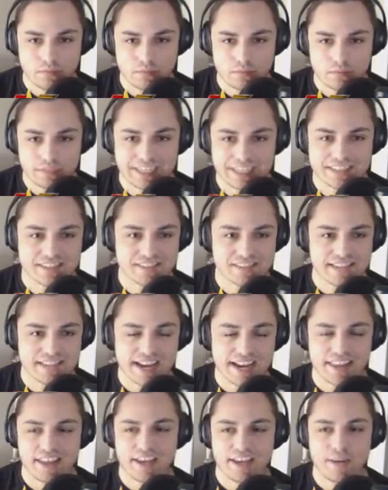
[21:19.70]
Gets us out
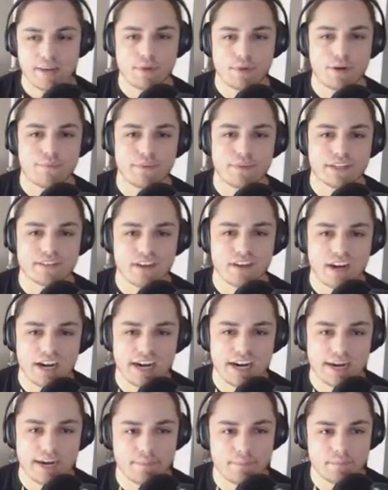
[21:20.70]
of the inning. Perfect. All
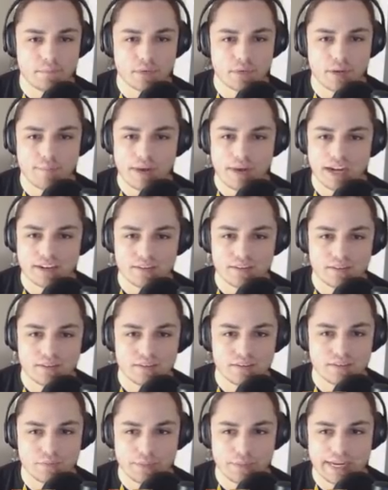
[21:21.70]
right. Come on.
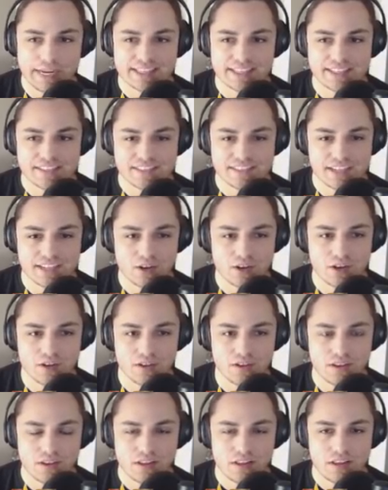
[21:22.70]
We got this
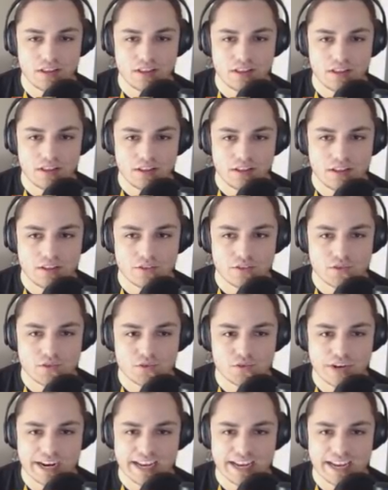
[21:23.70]
single.
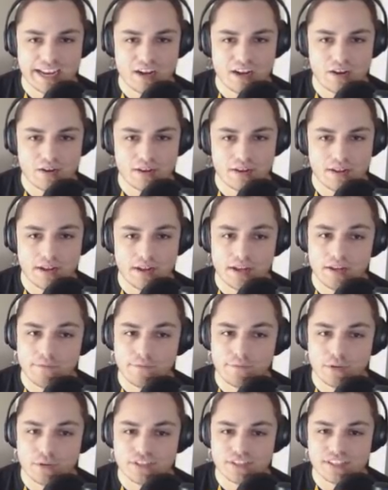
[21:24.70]
Strikeout.
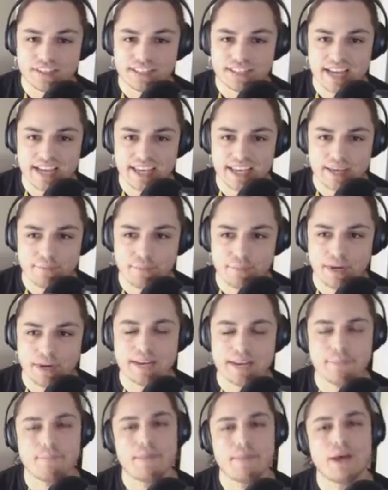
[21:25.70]
First and second.
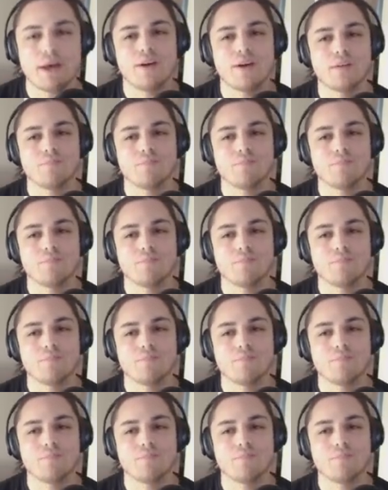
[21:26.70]
Brandon Belt.